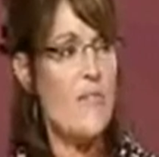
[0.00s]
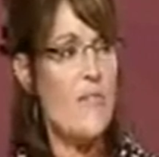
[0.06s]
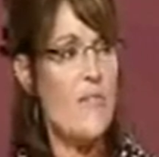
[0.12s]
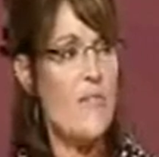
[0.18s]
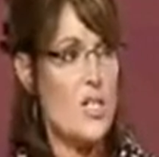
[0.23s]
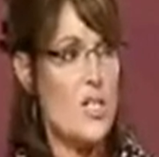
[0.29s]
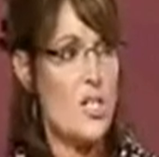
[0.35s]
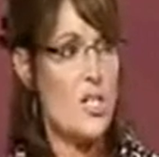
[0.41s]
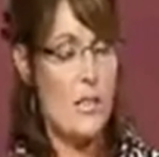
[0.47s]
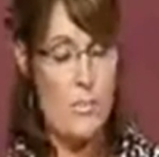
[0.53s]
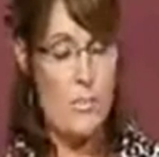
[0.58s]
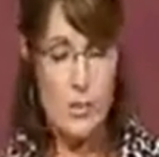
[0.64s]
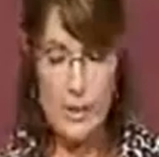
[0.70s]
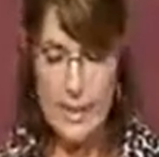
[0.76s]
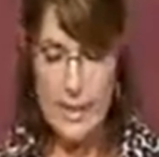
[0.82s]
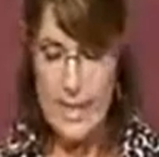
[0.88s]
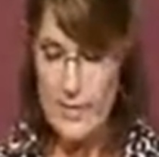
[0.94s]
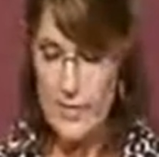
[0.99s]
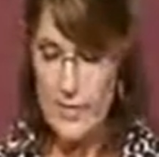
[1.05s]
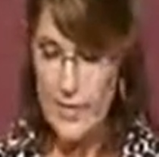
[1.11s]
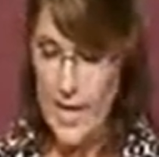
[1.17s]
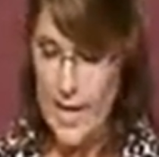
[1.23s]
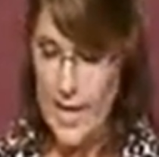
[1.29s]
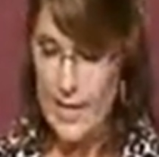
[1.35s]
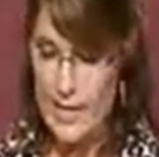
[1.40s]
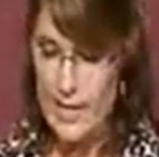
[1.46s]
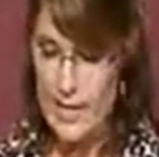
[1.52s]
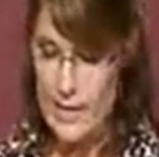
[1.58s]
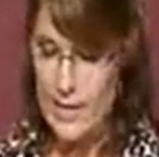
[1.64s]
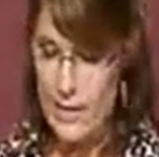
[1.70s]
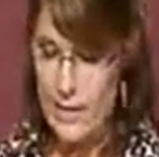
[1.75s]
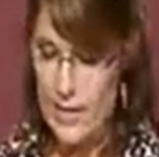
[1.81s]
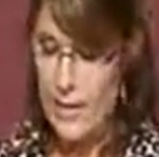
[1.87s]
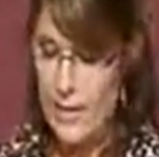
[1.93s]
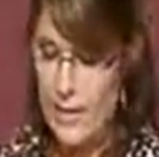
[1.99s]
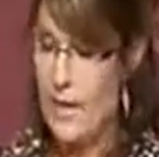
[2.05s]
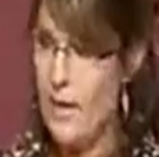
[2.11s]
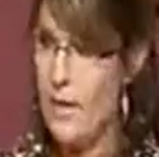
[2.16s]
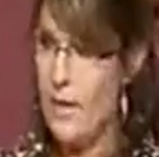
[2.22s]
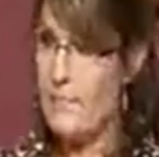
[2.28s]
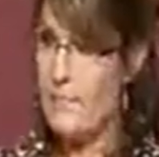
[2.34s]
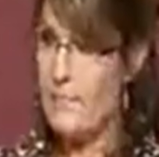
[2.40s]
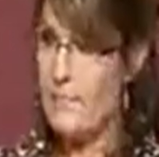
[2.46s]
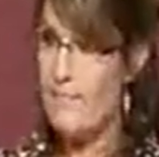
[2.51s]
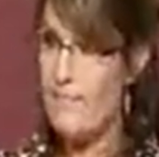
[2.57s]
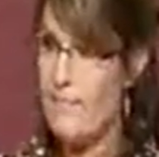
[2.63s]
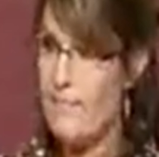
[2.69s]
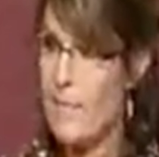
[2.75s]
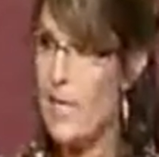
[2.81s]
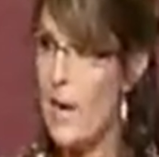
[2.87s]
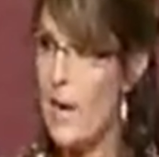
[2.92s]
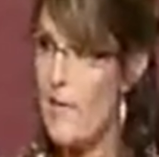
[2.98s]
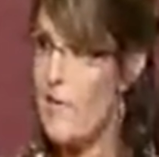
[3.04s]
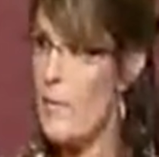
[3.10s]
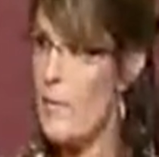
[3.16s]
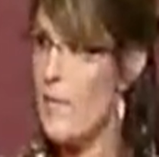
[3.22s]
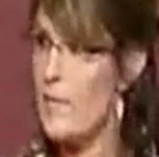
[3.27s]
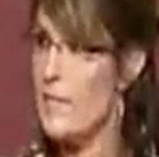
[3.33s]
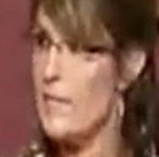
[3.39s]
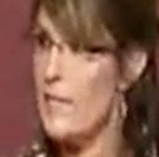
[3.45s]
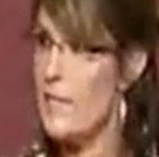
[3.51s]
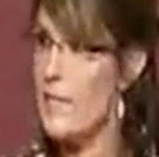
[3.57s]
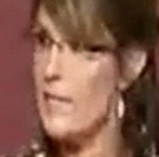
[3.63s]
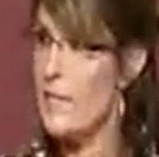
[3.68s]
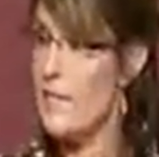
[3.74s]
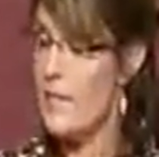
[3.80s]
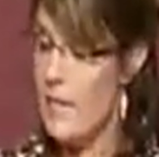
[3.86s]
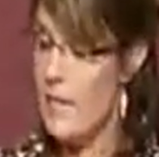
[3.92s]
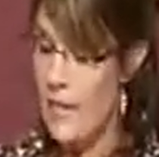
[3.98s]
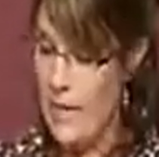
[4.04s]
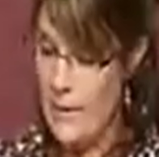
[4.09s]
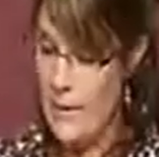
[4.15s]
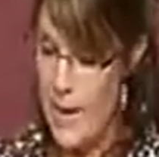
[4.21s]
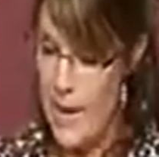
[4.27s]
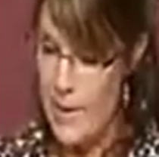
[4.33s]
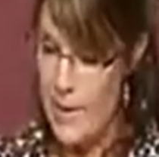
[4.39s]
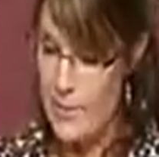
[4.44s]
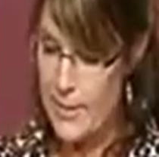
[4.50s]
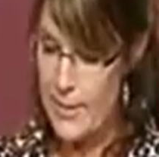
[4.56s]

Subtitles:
vision believes that government is about